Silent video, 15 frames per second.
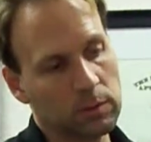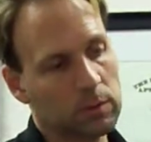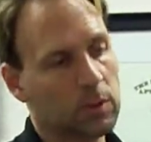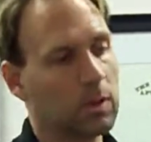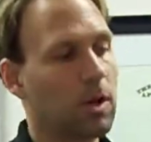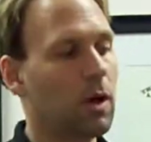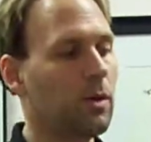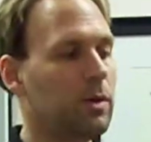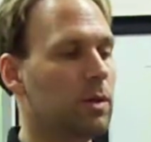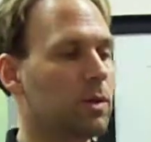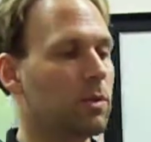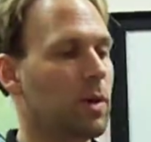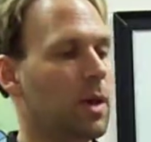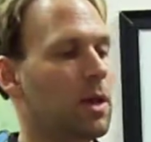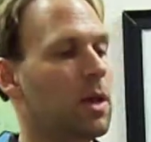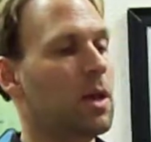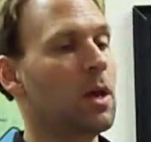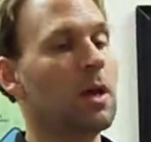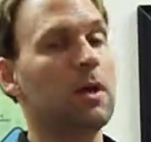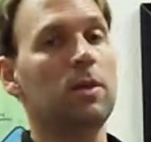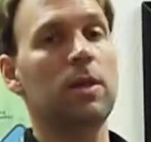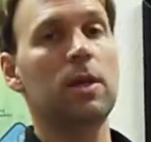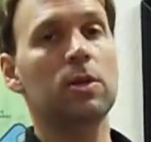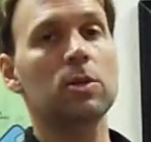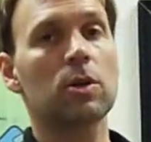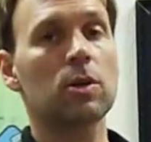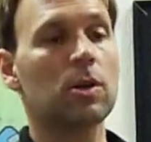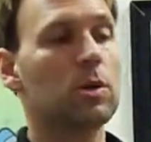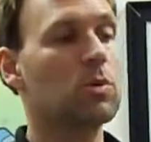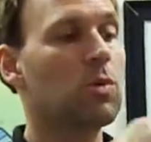Turn all the way to the right. These are a
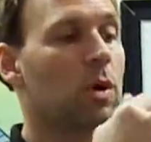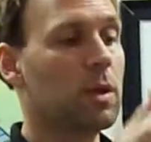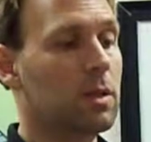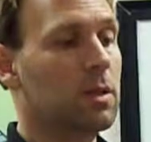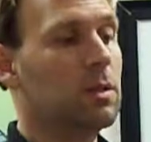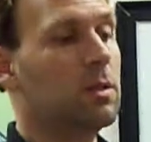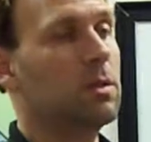good one